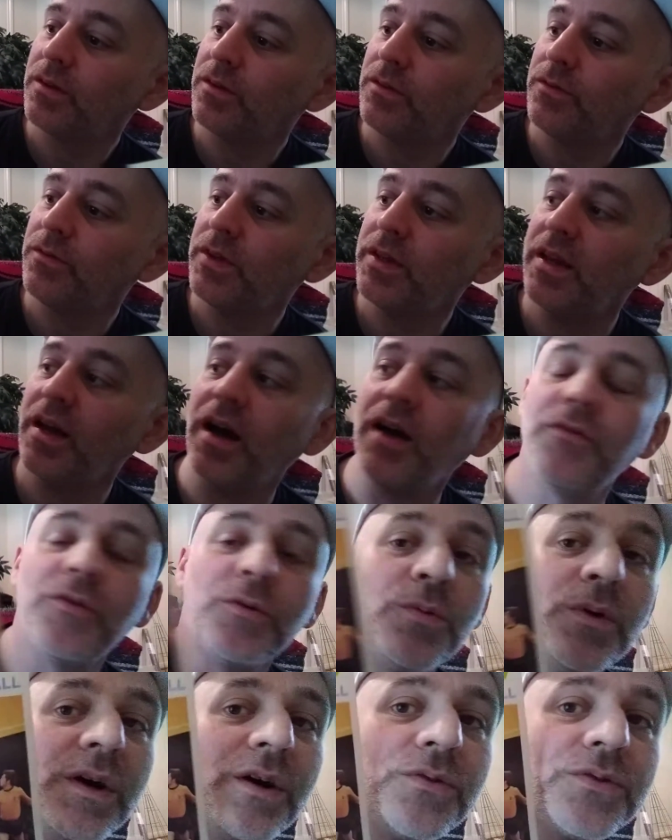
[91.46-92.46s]
The Other
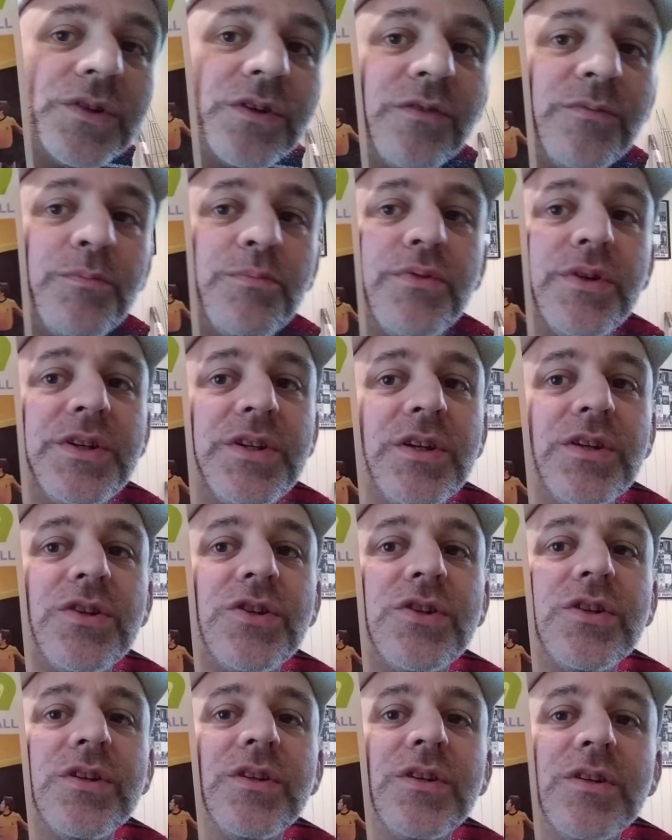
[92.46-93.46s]
World of
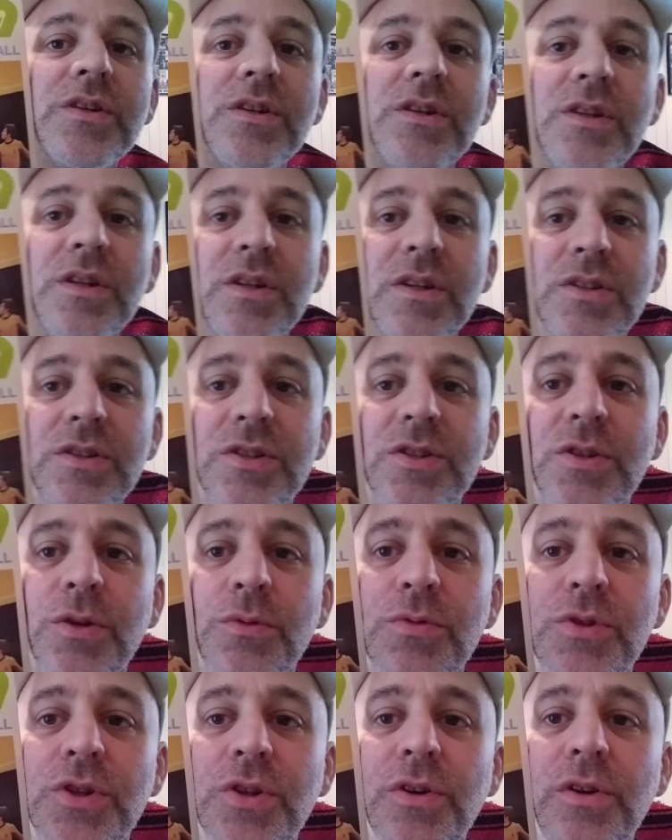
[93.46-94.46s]
British
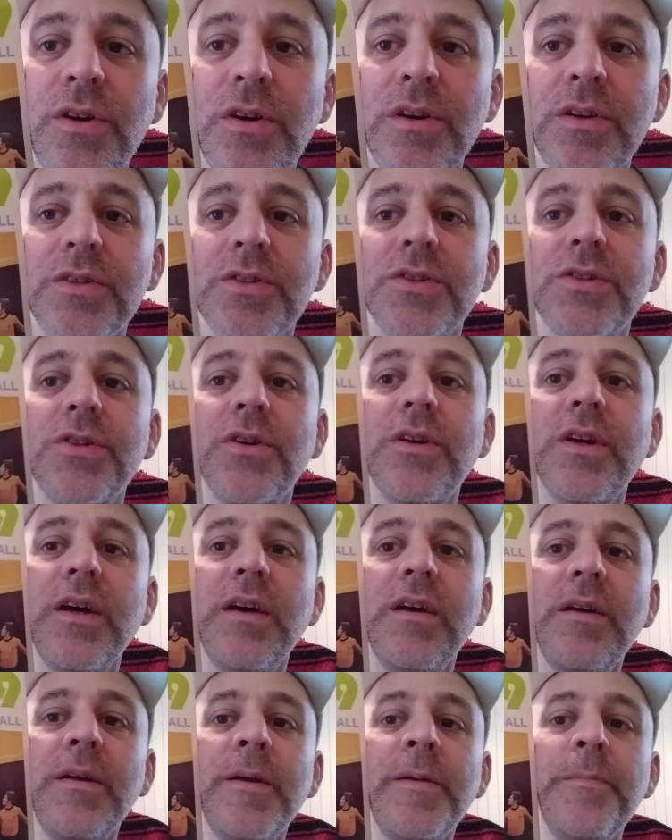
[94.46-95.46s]
Soccer.
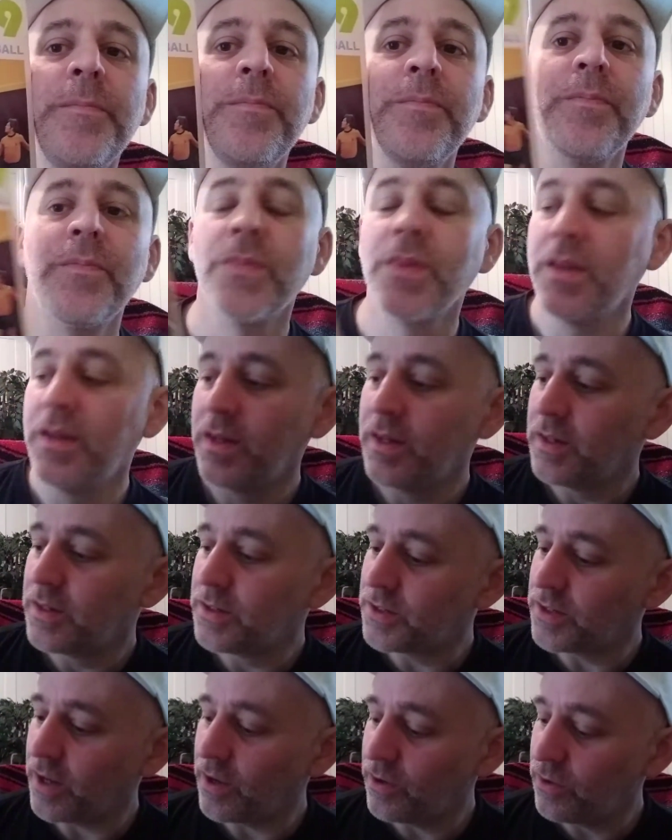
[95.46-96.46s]

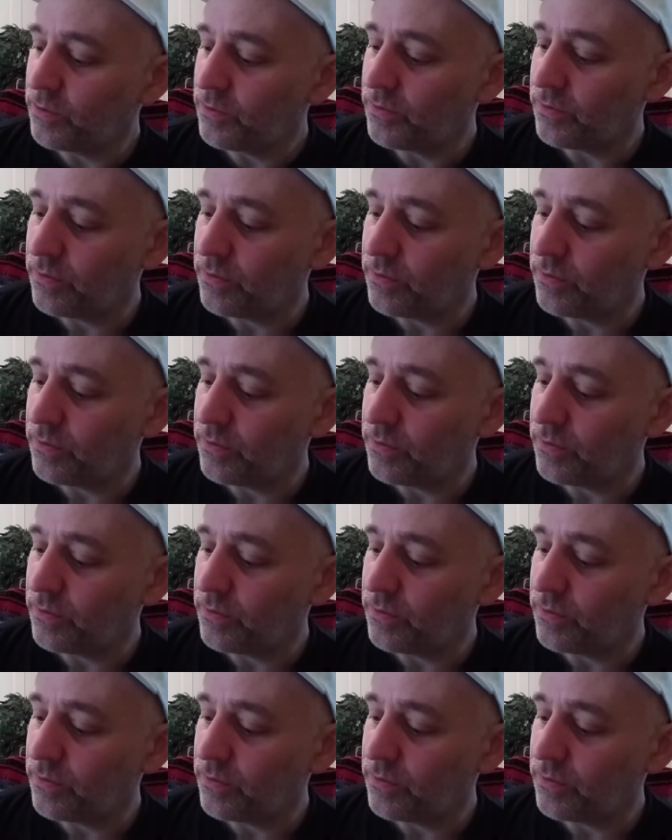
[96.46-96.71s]
So